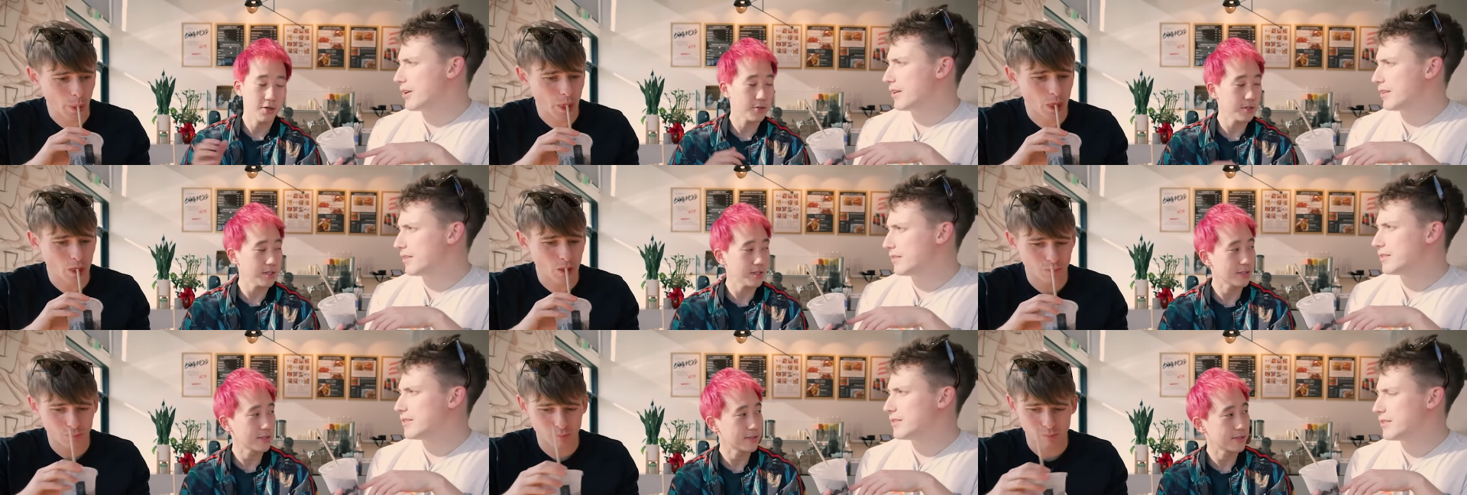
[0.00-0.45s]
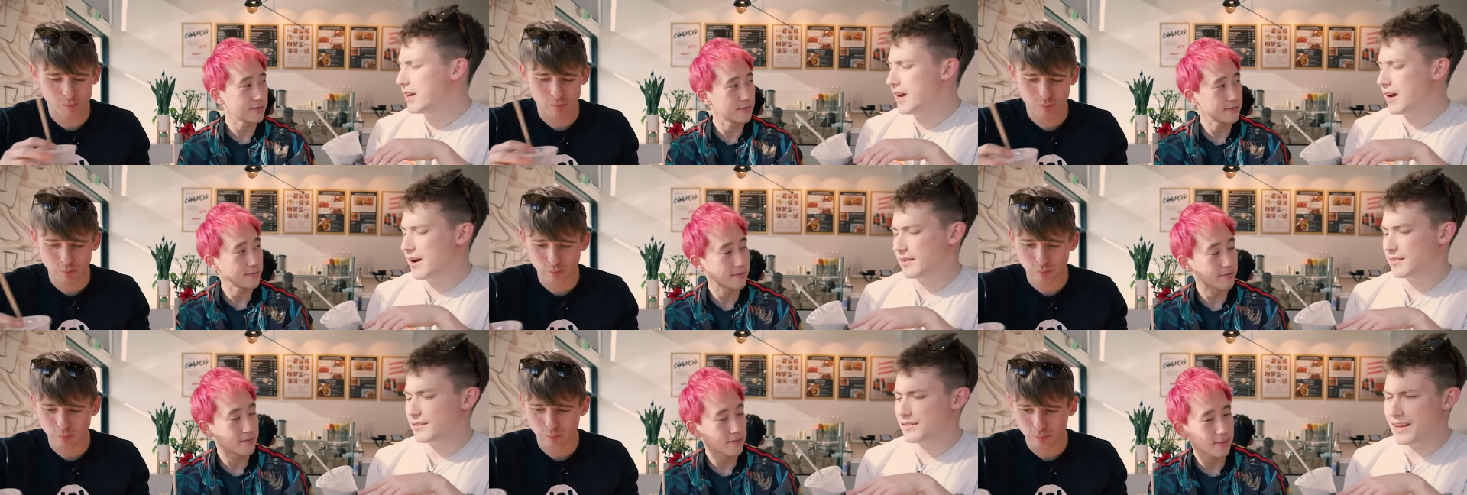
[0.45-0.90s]
Speaker 1: Oh, good.
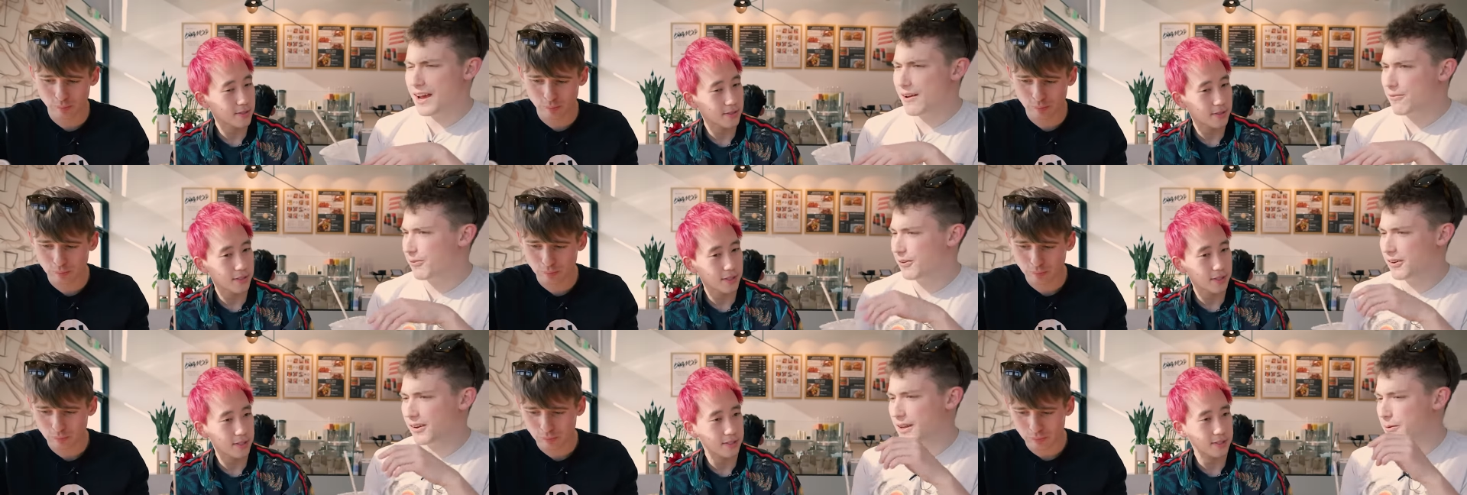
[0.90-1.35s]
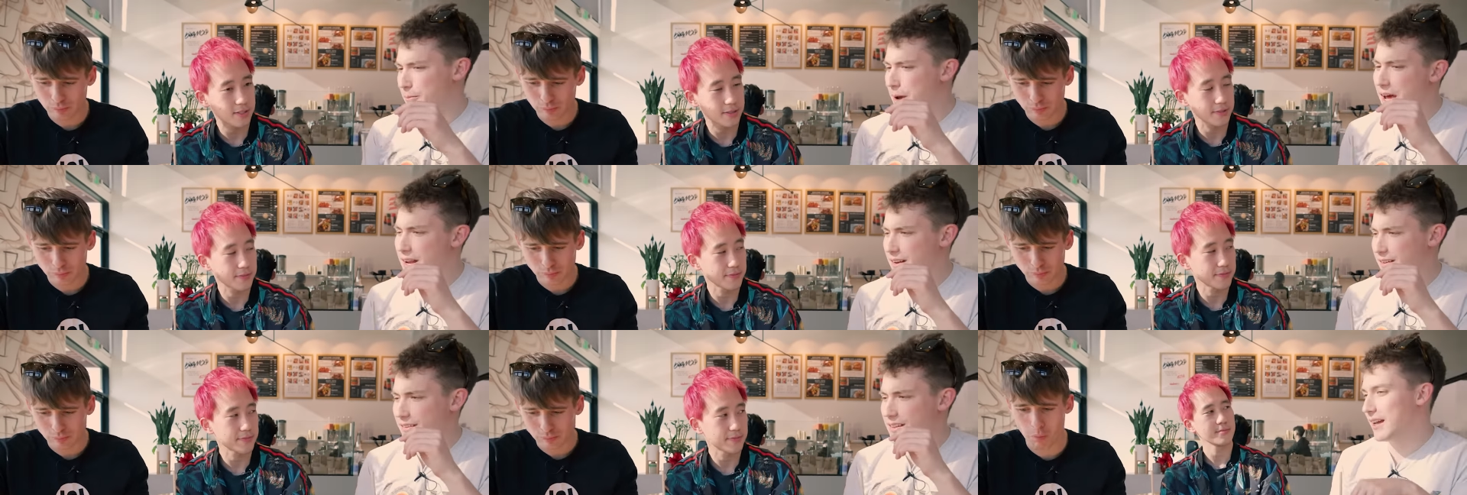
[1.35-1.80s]
Yeah, definitely,
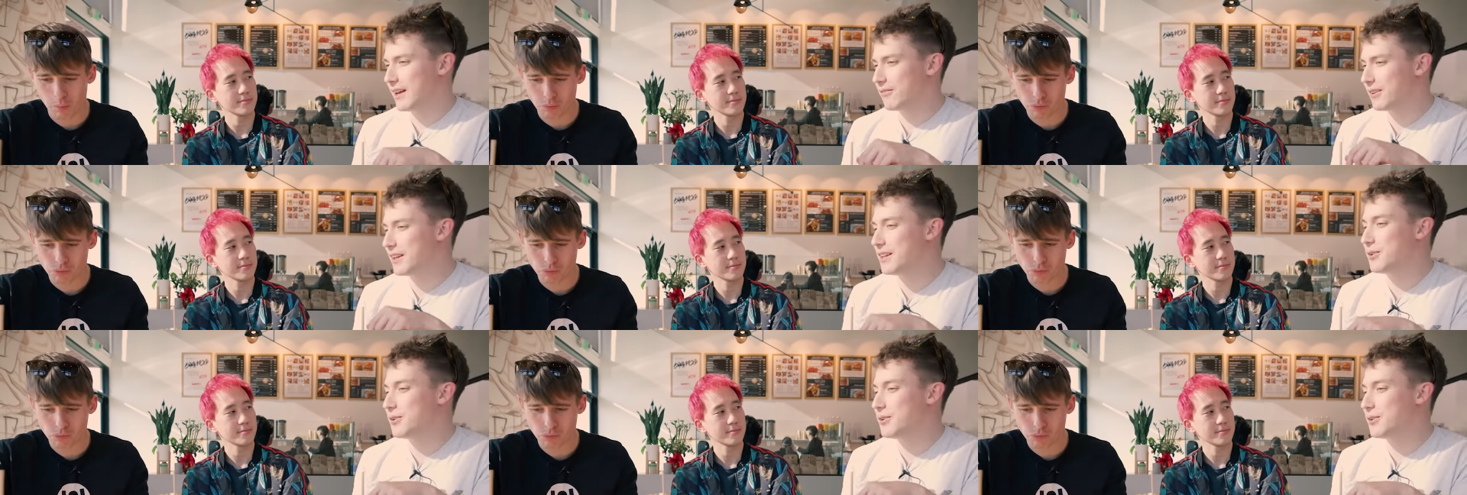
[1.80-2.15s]
man. If